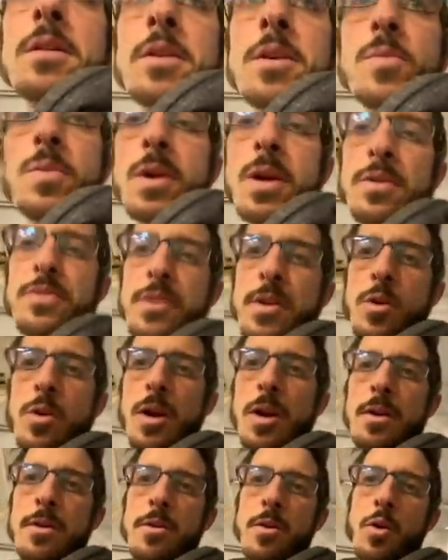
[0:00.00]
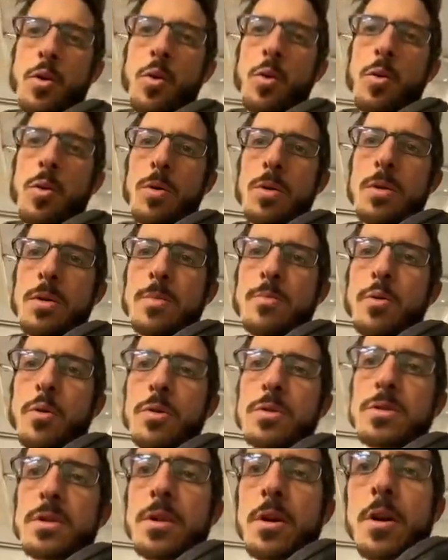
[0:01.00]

we got the kind of the cool porcelain